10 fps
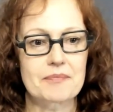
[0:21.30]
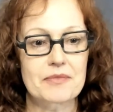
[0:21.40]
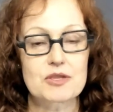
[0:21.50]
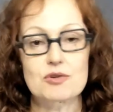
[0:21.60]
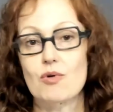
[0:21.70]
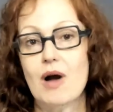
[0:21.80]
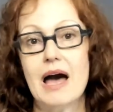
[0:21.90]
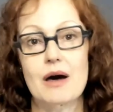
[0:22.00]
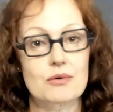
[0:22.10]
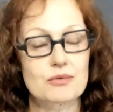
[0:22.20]

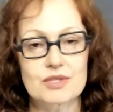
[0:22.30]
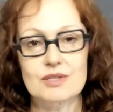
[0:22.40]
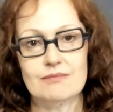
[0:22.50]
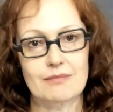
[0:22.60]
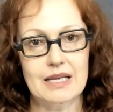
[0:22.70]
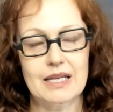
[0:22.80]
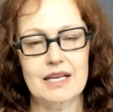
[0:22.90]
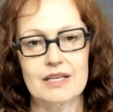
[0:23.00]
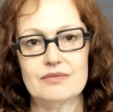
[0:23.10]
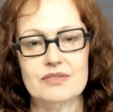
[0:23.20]
throughout my
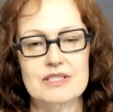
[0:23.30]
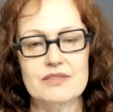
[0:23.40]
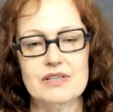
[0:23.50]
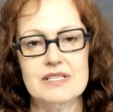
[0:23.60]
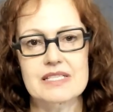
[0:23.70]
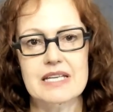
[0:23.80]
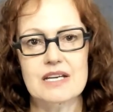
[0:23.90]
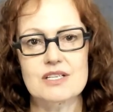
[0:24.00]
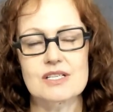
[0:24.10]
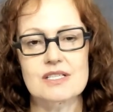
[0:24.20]
life at different
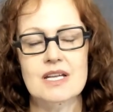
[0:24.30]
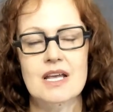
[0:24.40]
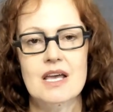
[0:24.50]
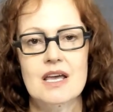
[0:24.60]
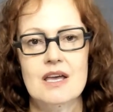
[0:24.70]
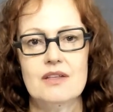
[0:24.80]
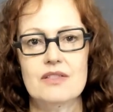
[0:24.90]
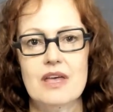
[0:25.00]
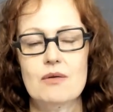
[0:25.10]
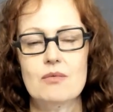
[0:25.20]
stages,
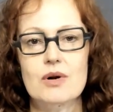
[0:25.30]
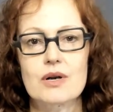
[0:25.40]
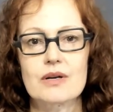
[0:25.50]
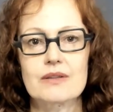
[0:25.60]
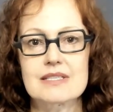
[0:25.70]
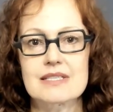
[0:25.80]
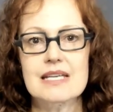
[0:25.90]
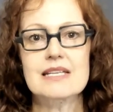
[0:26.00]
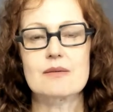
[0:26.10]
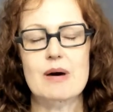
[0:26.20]
there were these
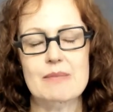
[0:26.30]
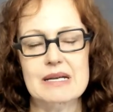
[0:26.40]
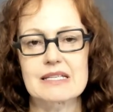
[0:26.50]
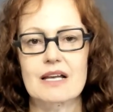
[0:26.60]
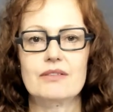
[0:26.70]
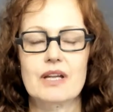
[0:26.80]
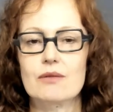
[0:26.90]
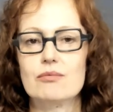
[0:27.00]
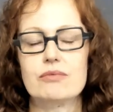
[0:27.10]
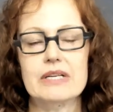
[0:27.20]
things about myself that I
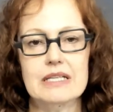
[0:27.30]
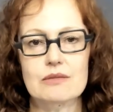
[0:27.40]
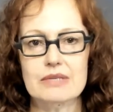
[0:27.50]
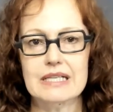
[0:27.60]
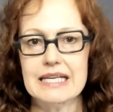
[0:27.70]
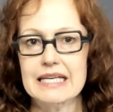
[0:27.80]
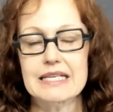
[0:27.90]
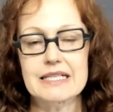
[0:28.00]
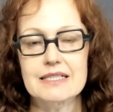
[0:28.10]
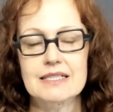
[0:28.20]
really, really
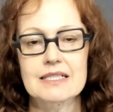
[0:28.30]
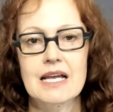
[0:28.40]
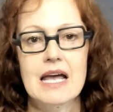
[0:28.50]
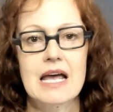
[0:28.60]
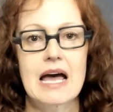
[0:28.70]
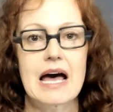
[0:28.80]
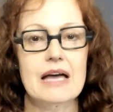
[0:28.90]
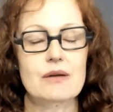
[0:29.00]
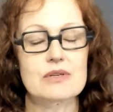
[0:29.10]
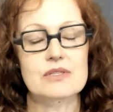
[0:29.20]
hated.
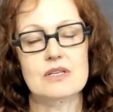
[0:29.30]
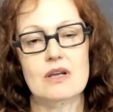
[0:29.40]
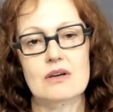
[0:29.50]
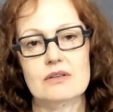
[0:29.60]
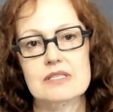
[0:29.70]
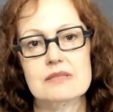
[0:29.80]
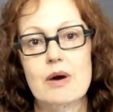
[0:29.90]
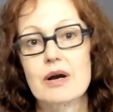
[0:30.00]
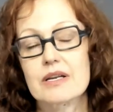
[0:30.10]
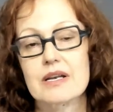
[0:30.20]
I was not
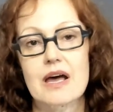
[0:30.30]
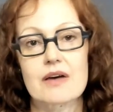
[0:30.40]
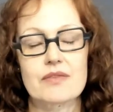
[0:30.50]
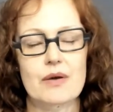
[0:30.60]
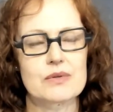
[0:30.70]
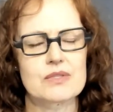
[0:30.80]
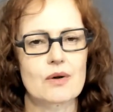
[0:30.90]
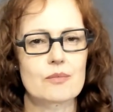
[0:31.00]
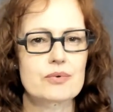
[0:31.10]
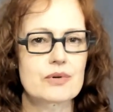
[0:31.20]
smart enough. I was
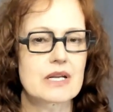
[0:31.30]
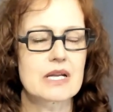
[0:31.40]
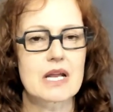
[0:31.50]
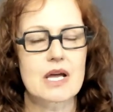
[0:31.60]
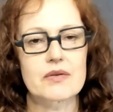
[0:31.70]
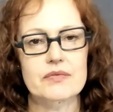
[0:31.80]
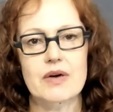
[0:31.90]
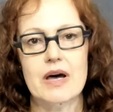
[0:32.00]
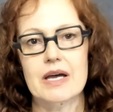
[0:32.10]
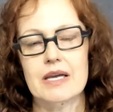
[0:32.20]
not pretty enough.
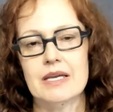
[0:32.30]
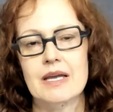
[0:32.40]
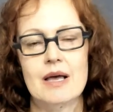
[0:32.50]
My